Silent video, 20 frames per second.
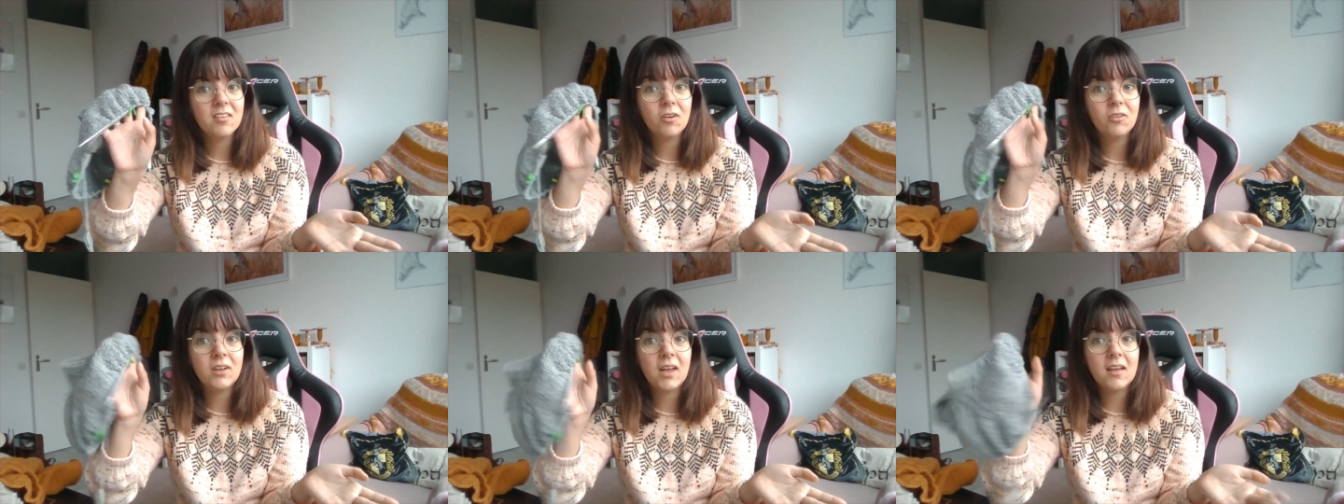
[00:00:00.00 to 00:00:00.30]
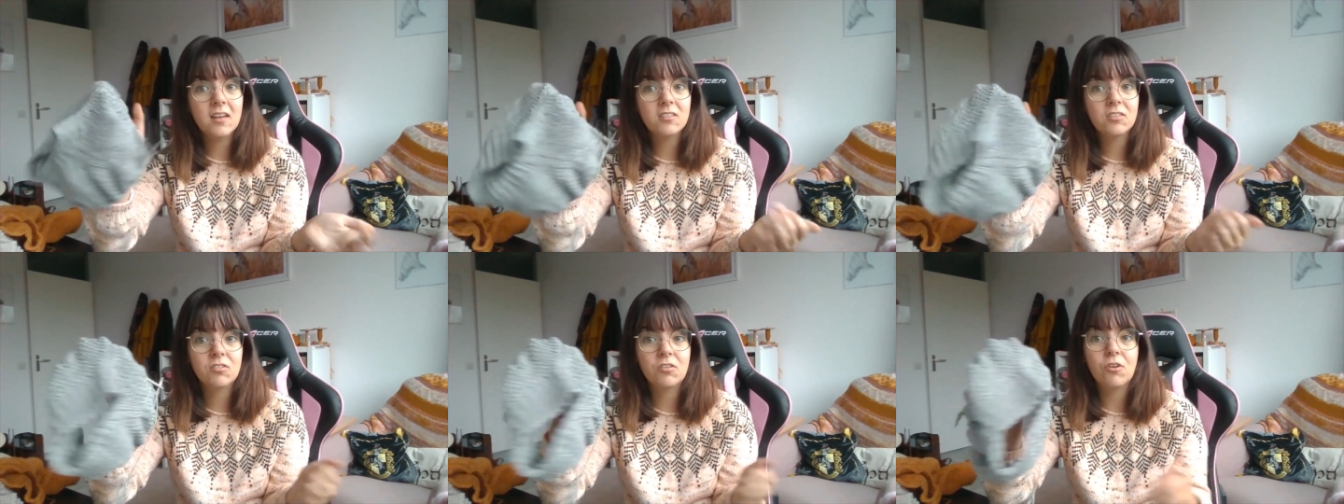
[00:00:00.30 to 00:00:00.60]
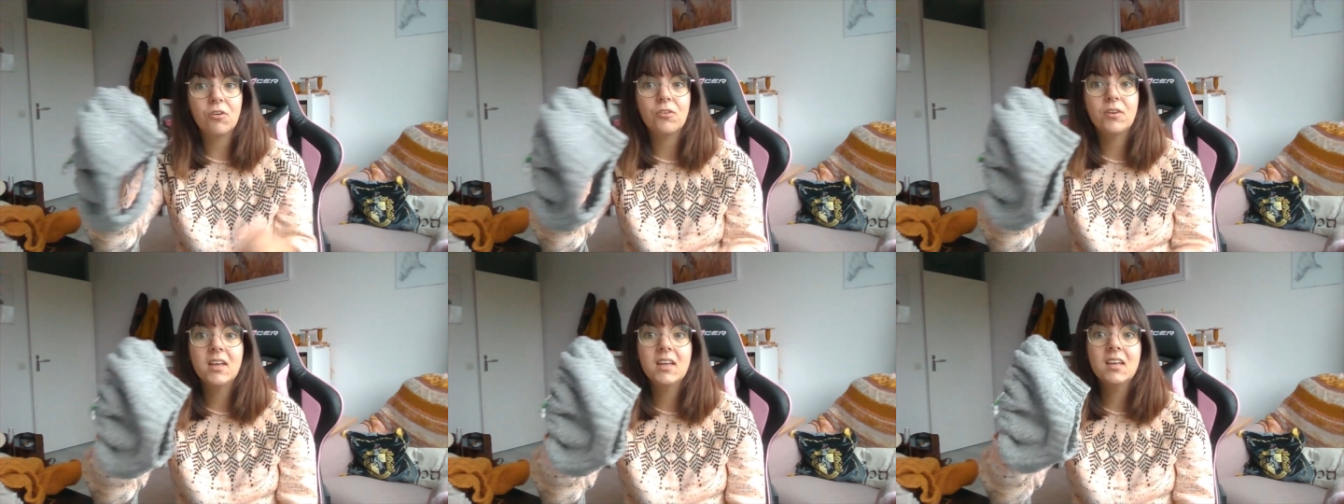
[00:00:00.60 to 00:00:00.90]
how that's
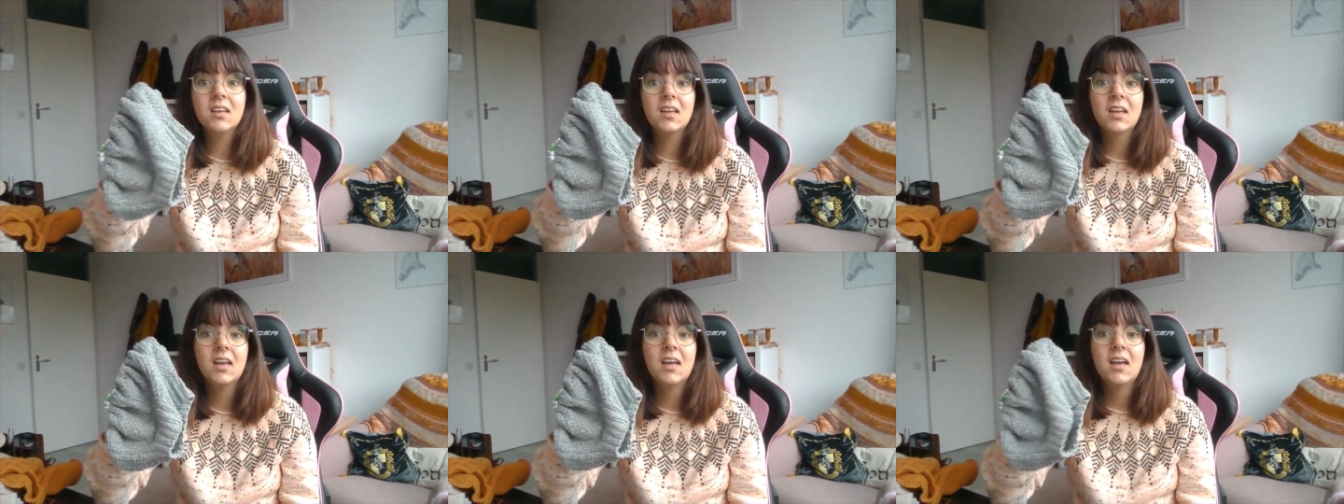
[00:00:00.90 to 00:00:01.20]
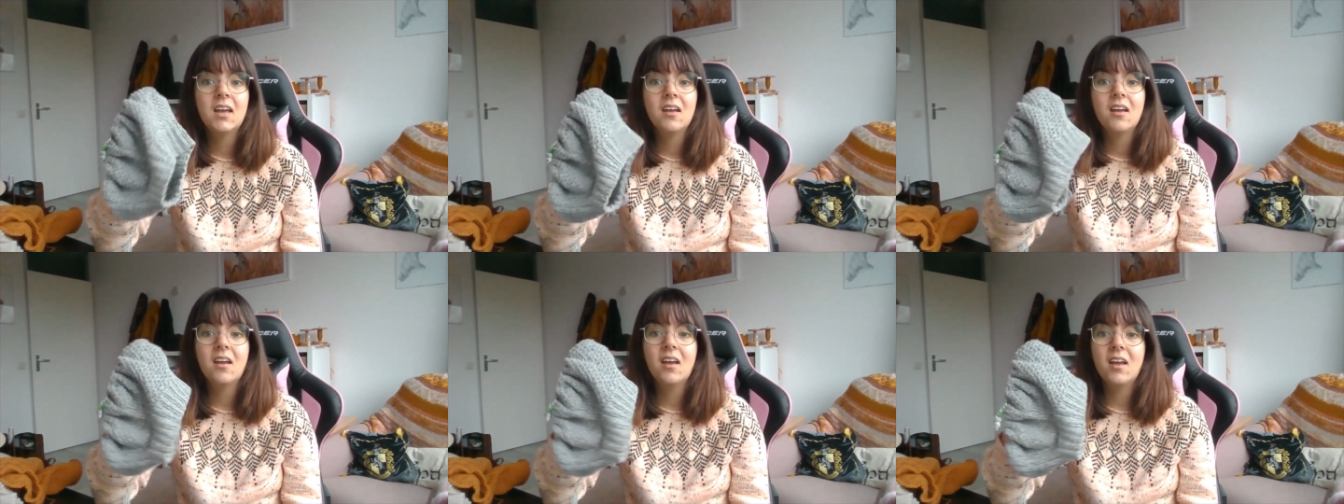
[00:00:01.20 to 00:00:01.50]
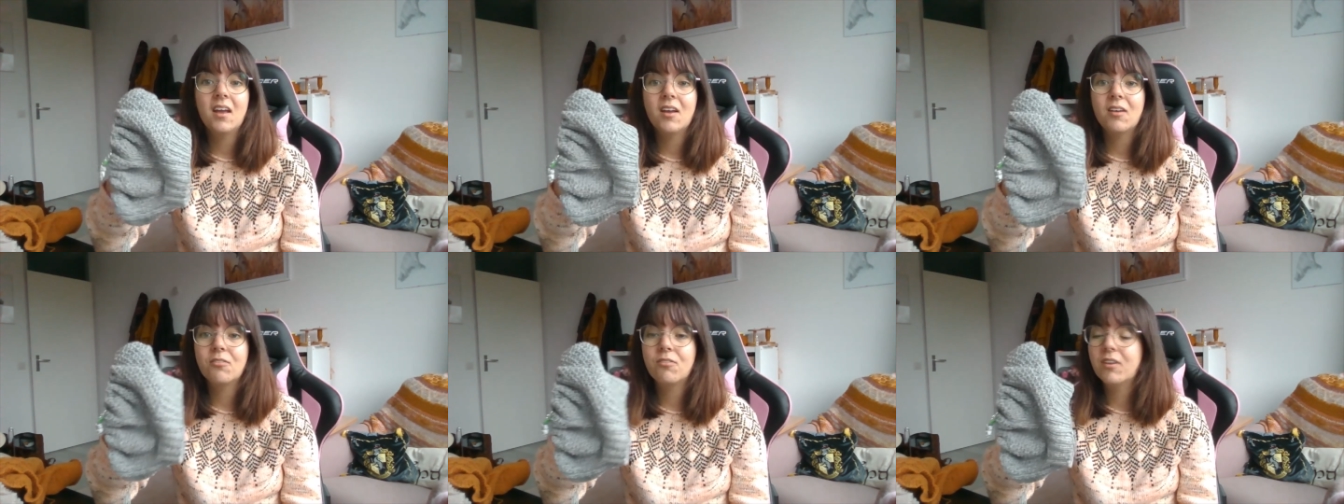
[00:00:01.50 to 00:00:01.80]
going.
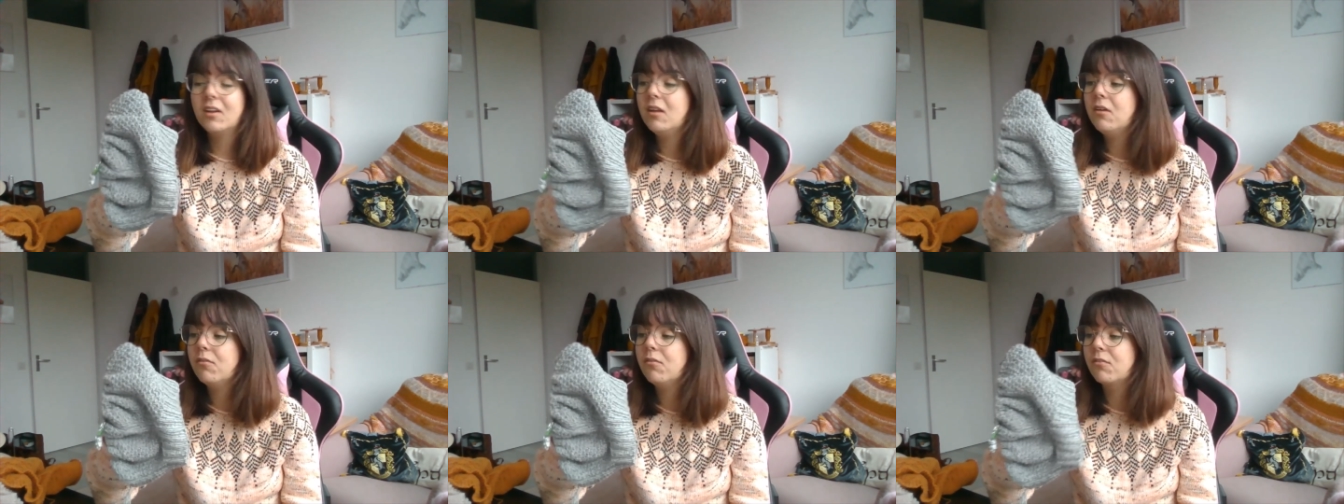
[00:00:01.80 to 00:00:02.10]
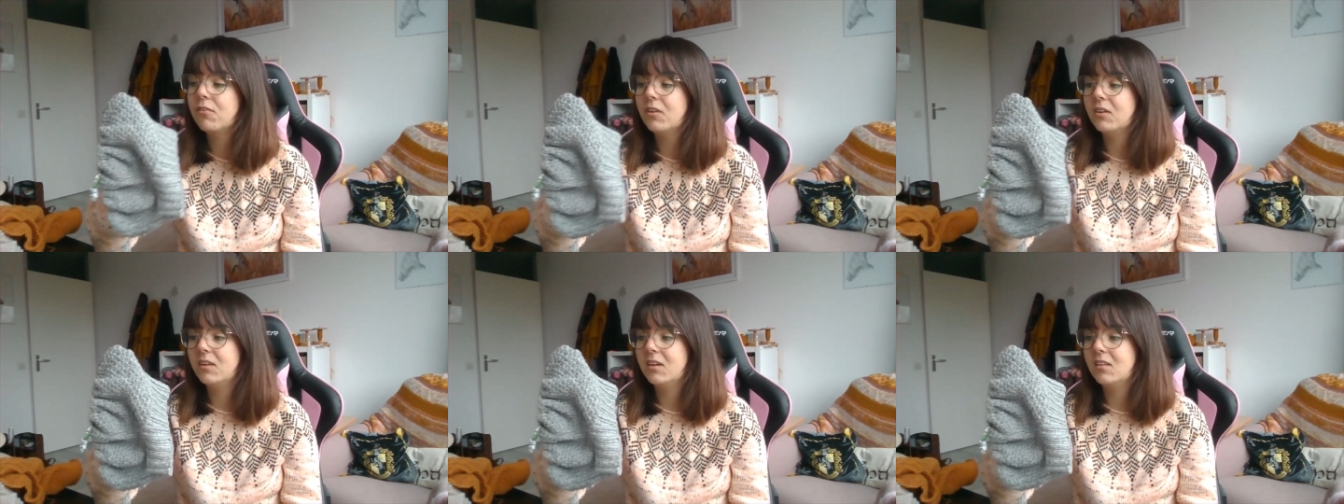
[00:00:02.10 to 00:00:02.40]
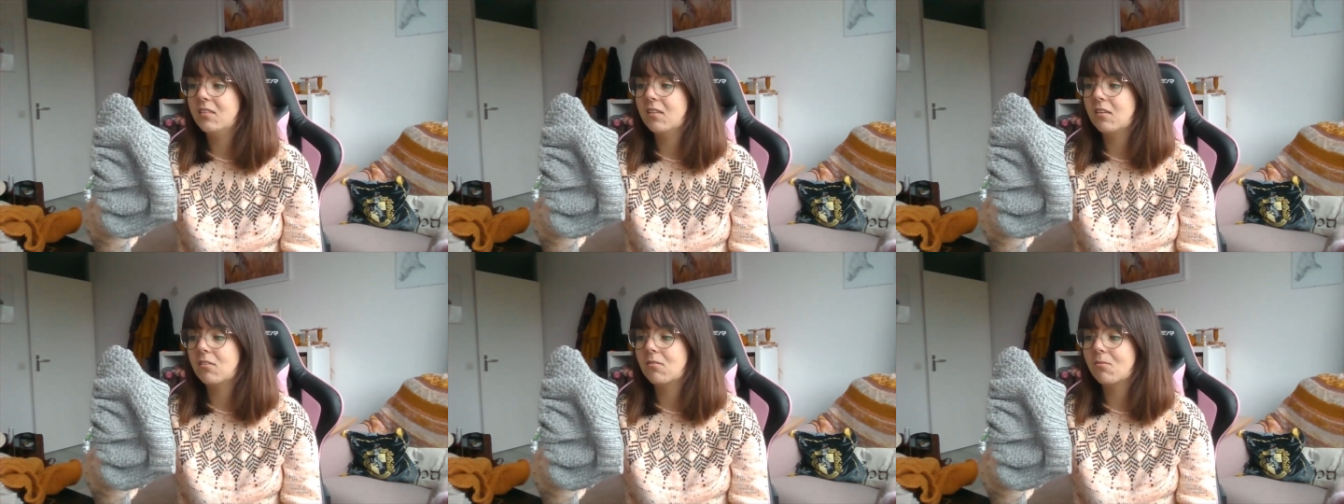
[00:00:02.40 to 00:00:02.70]
Really fun
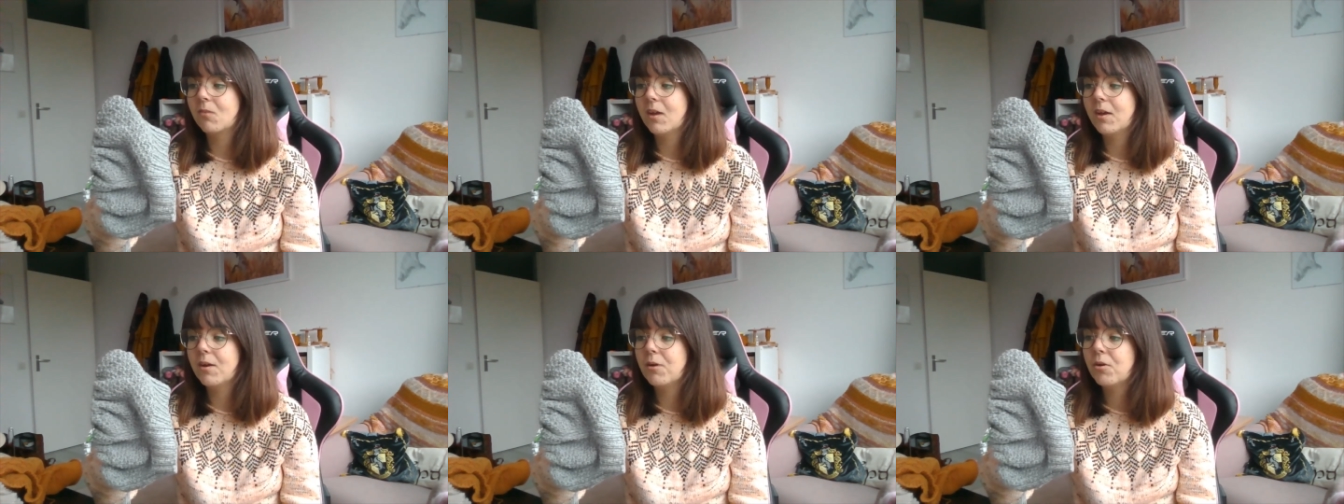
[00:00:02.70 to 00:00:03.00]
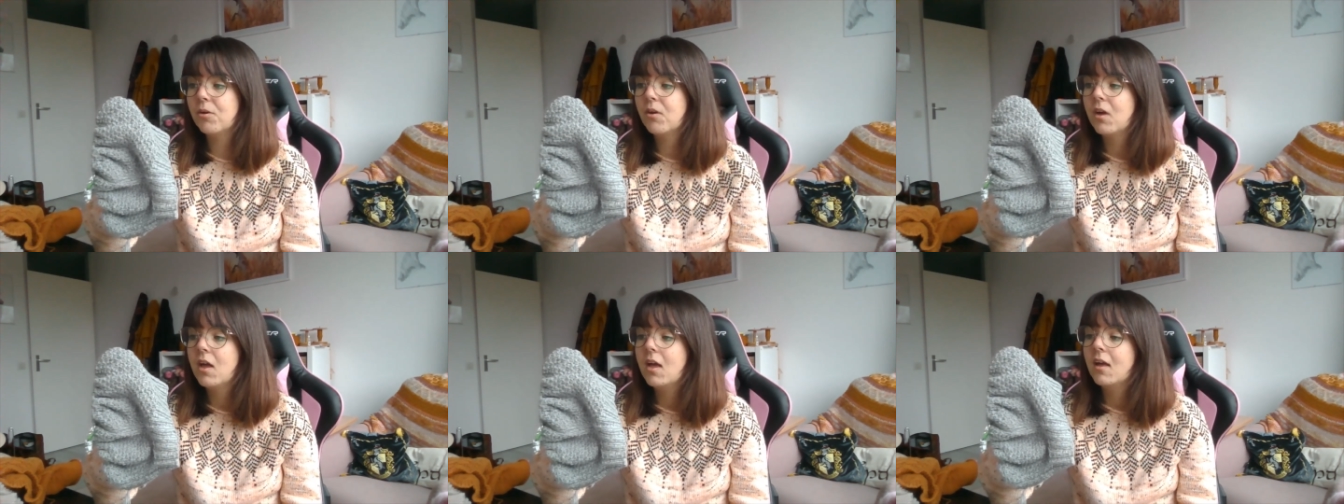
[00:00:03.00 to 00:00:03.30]
knit as well.